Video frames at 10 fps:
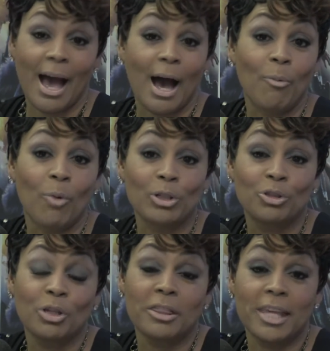I want
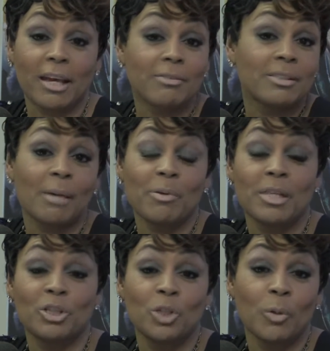you to think of something
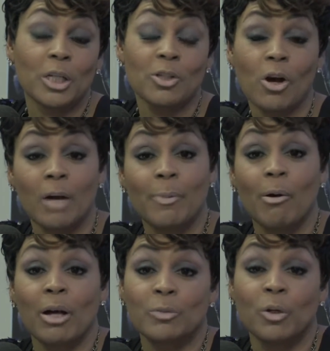that you want to talk
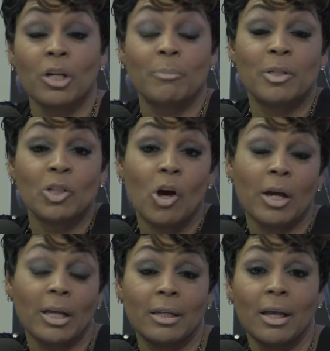about, because we're going to be
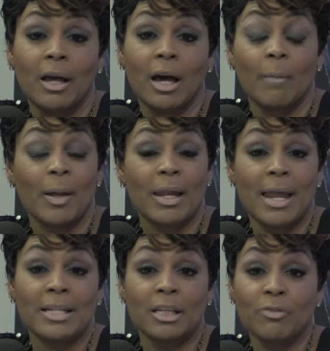talking about a
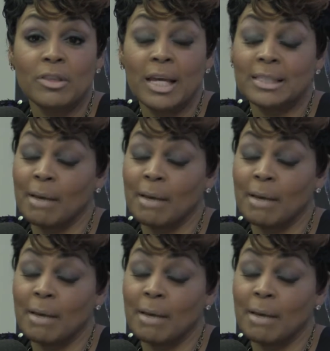lot of different things.